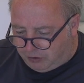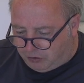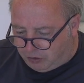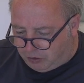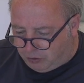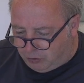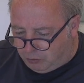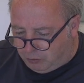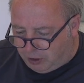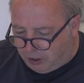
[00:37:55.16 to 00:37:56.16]
to
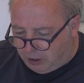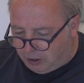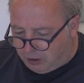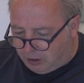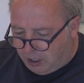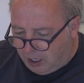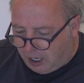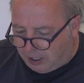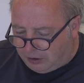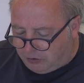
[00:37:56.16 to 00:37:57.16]
million
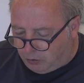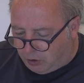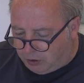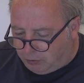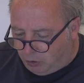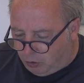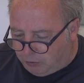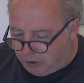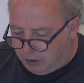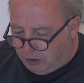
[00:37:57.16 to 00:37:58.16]
added to
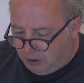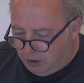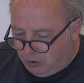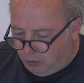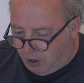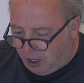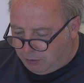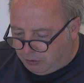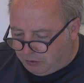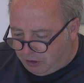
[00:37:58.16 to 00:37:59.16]
unemployment. What
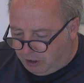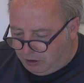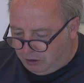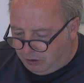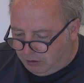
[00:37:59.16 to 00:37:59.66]
happens then?